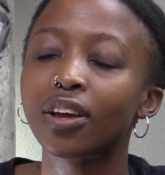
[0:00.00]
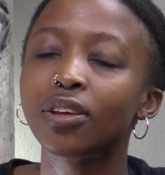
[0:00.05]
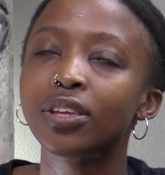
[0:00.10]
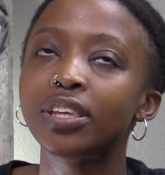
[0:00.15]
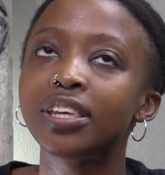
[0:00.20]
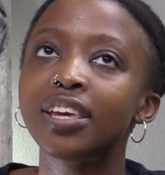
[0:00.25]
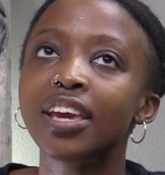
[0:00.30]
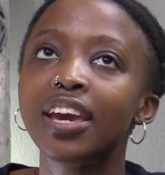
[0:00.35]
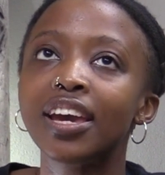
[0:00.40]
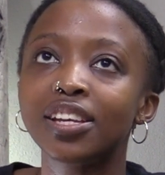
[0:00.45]

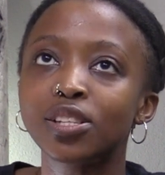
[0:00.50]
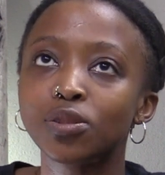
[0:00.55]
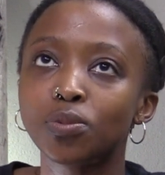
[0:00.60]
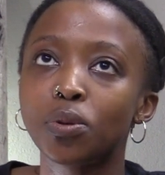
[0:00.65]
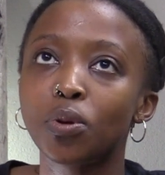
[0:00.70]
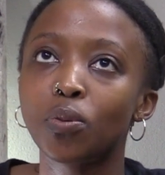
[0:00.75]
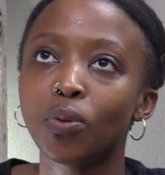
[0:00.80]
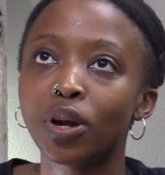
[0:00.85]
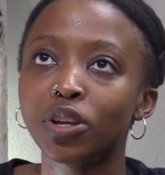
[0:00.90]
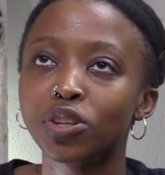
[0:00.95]
yes,
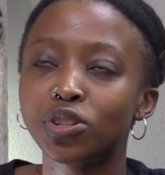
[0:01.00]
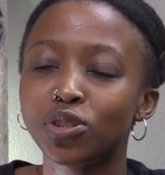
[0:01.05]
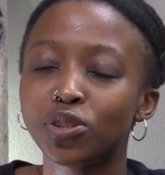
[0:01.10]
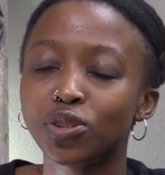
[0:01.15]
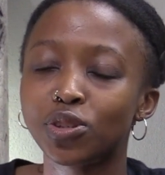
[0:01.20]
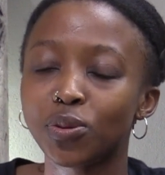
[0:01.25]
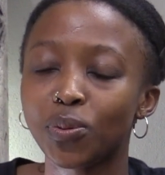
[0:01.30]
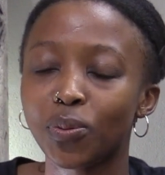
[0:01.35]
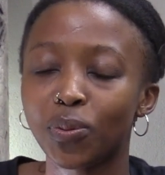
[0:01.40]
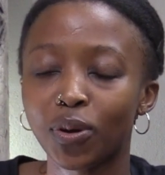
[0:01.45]
we want you
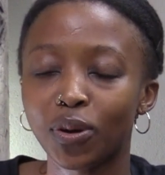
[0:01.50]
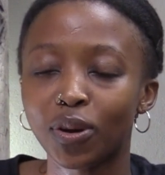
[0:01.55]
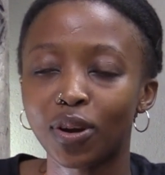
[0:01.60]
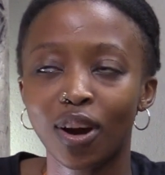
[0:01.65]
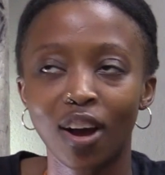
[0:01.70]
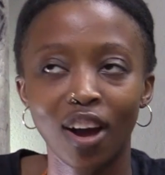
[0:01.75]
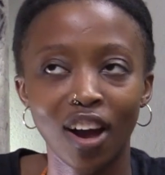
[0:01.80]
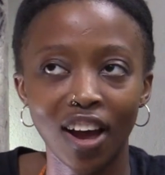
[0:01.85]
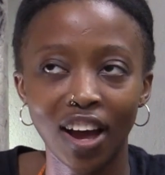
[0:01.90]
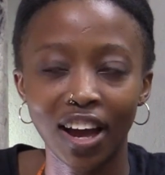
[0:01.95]
to work
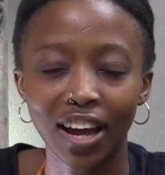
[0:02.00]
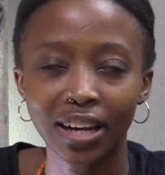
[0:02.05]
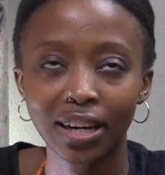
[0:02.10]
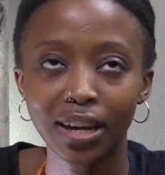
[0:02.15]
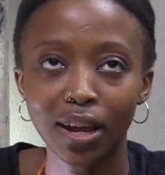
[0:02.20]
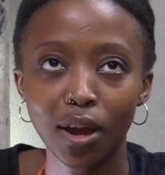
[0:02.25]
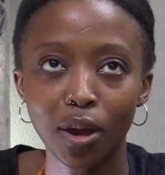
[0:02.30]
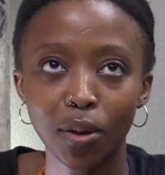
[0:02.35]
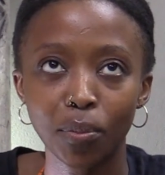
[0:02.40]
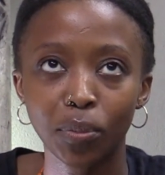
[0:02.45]
hard,
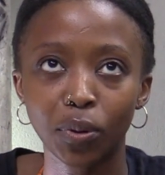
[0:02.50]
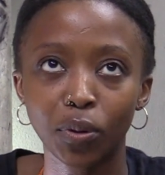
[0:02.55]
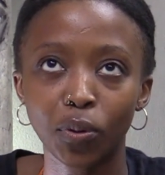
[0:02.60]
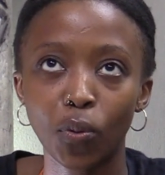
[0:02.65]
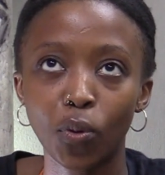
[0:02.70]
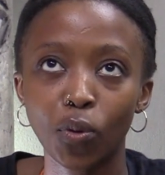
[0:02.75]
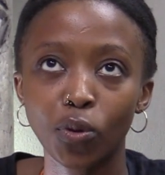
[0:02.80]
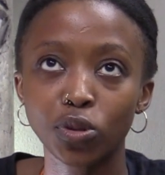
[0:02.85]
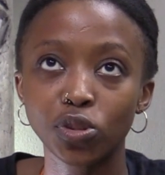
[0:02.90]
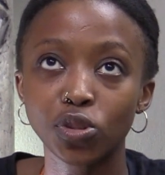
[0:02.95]
but
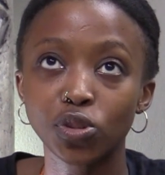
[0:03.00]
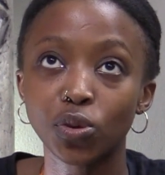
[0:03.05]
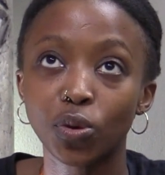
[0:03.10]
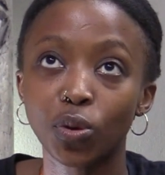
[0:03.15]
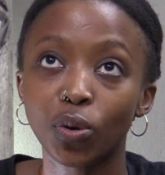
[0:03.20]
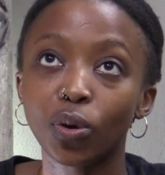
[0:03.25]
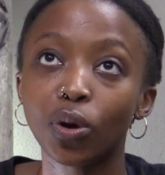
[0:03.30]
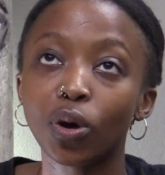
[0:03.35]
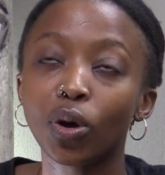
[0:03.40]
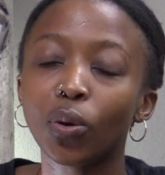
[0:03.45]

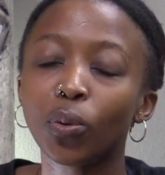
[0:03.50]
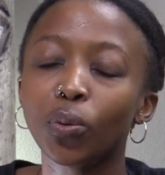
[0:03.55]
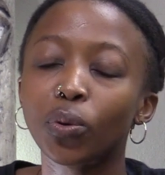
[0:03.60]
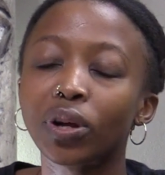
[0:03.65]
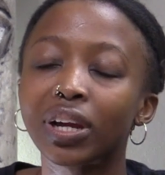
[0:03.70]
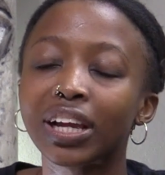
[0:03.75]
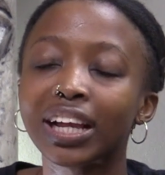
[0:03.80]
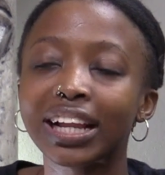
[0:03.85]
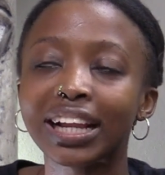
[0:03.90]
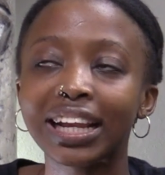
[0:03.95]
also we're
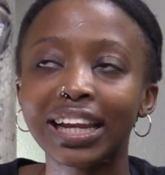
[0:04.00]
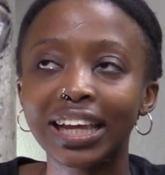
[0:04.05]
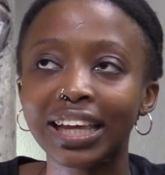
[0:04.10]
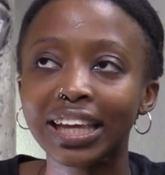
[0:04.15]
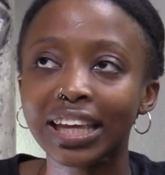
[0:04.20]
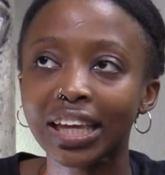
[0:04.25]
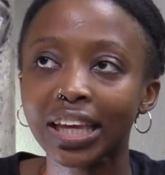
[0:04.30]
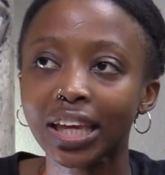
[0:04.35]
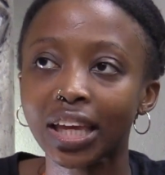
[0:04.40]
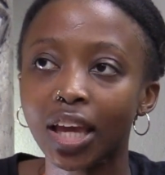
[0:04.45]

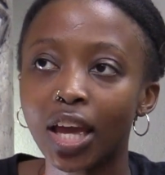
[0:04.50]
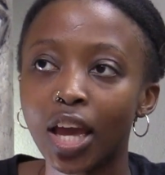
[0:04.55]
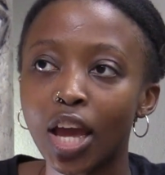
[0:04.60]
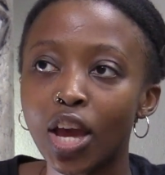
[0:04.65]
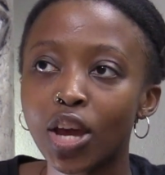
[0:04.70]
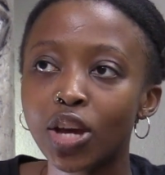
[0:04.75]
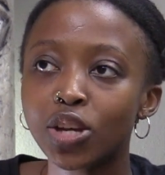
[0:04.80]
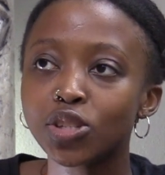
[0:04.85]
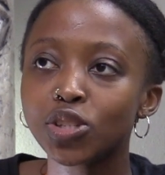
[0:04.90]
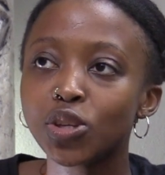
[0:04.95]
cliquey.
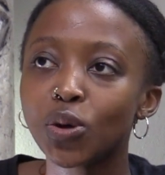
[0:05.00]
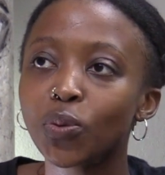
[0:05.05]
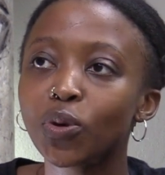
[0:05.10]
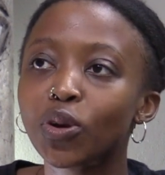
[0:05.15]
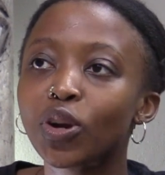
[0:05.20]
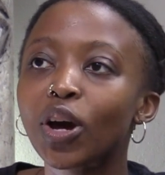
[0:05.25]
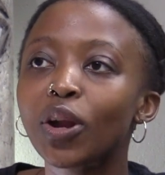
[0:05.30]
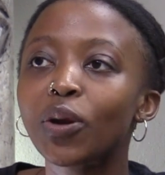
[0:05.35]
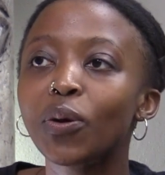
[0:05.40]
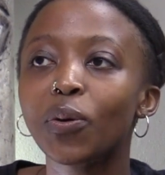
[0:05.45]
So we're
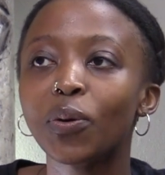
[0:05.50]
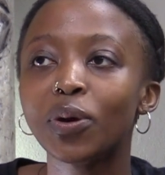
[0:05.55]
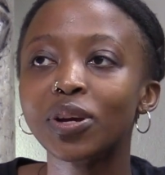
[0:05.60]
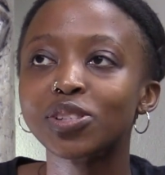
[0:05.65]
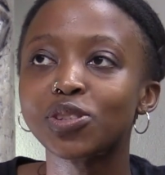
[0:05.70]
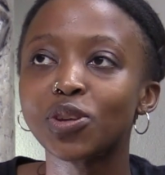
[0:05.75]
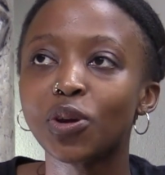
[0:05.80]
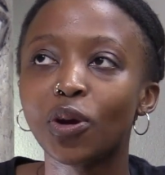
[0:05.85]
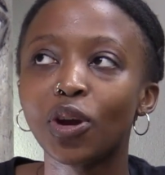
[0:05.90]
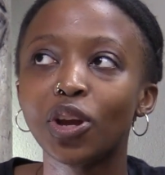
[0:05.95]
not
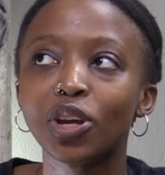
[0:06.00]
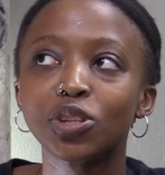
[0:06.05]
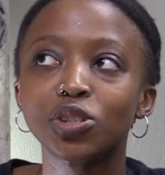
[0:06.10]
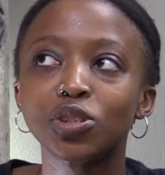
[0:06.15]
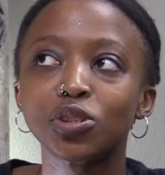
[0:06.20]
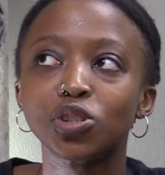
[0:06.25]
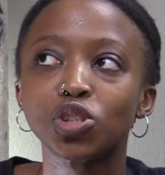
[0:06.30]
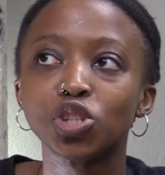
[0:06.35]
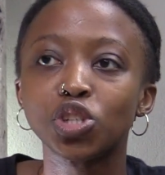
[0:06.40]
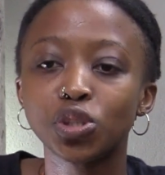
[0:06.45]
always going
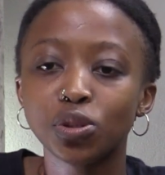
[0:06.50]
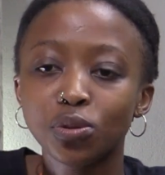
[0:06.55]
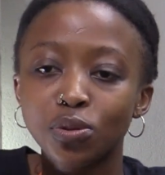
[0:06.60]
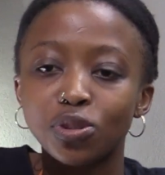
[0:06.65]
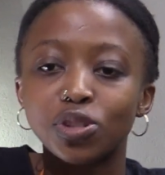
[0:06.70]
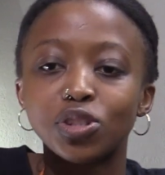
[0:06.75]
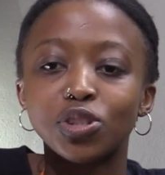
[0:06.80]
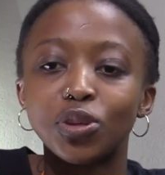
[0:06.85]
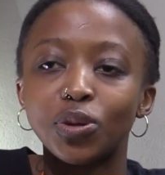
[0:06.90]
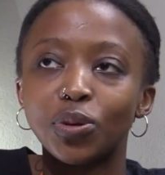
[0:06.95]
to
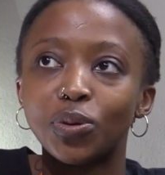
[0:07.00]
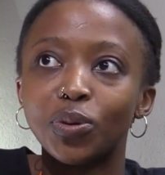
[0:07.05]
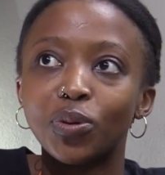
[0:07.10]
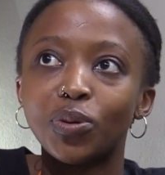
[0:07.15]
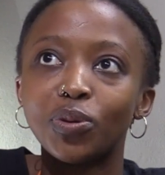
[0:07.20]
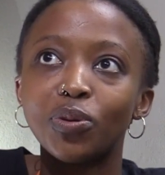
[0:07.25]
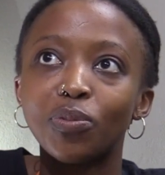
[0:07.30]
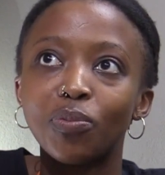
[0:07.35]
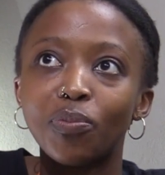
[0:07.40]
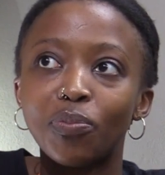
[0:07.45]
choose
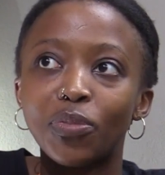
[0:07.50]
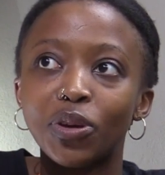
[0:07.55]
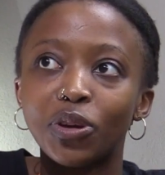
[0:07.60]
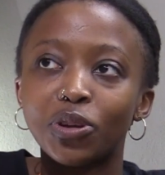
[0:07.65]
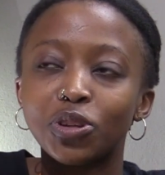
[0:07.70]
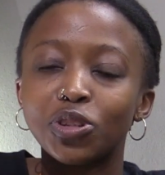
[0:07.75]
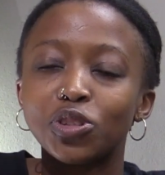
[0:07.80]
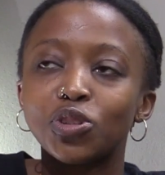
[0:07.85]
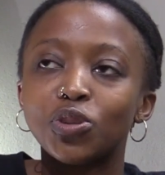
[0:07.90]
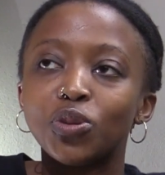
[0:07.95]
you
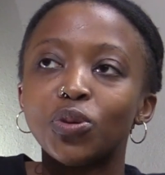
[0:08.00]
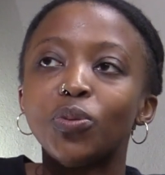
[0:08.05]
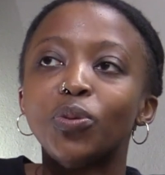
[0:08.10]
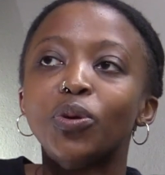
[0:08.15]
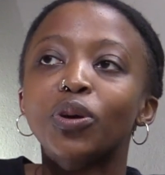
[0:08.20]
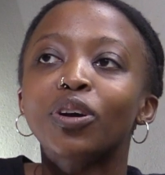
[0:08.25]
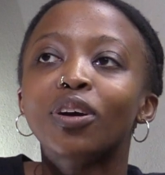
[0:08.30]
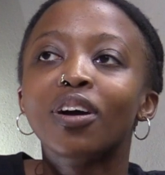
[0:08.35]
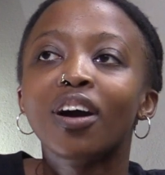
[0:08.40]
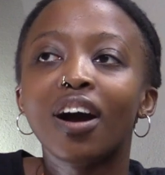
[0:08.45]
because you
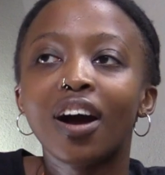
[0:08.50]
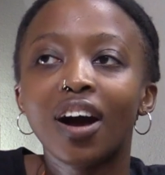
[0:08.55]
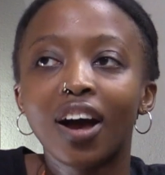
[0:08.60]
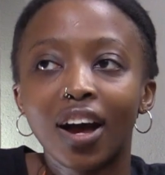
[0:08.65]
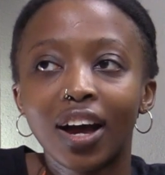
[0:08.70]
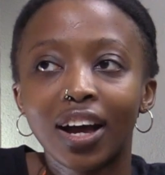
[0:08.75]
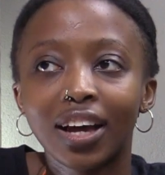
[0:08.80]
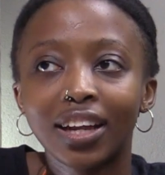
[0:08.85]
work hard.